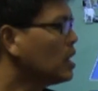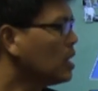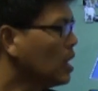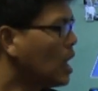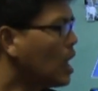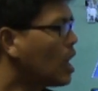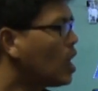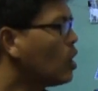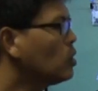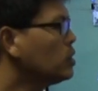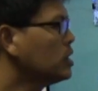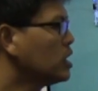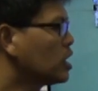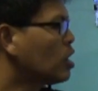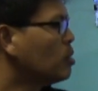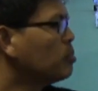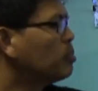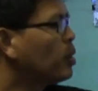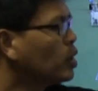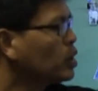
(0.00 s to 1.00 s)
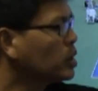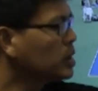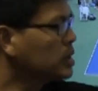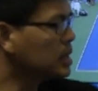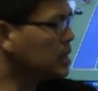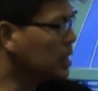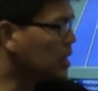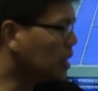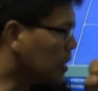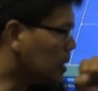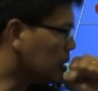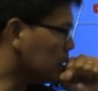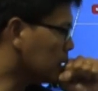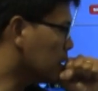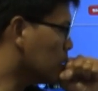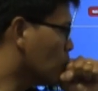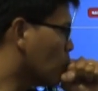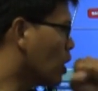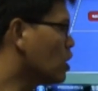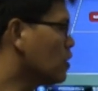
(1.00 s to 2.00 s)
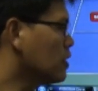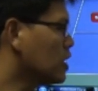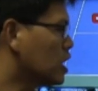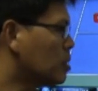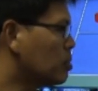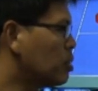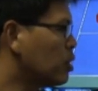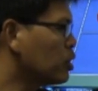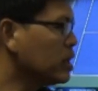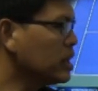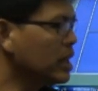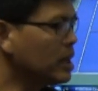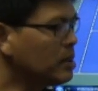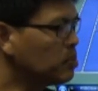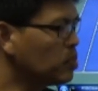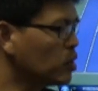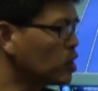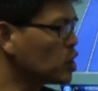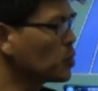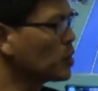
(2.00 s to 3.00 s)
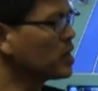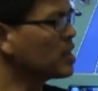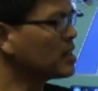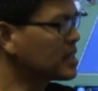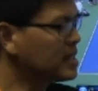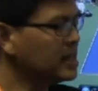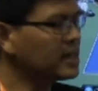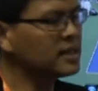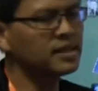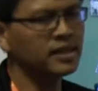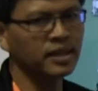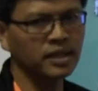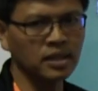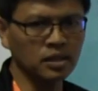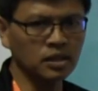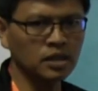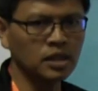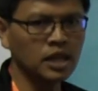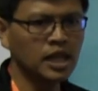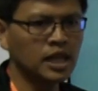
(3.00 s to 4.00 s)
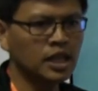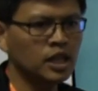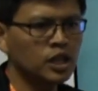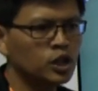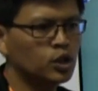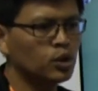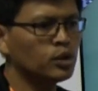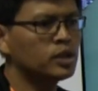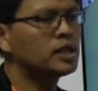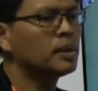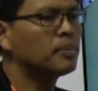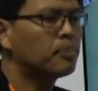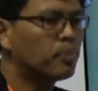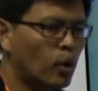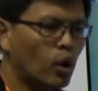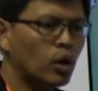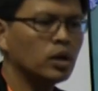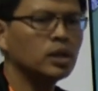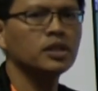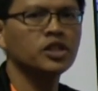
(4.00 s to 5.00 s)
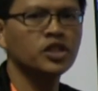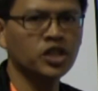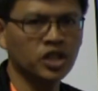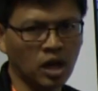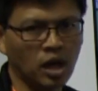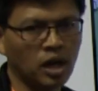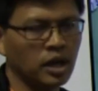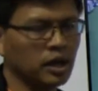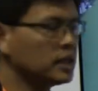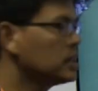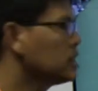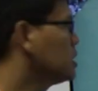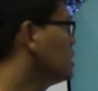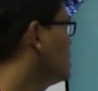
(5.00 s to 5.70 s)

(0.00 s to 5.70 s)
allow the component, one of the component inputs with a sync signal to support SCART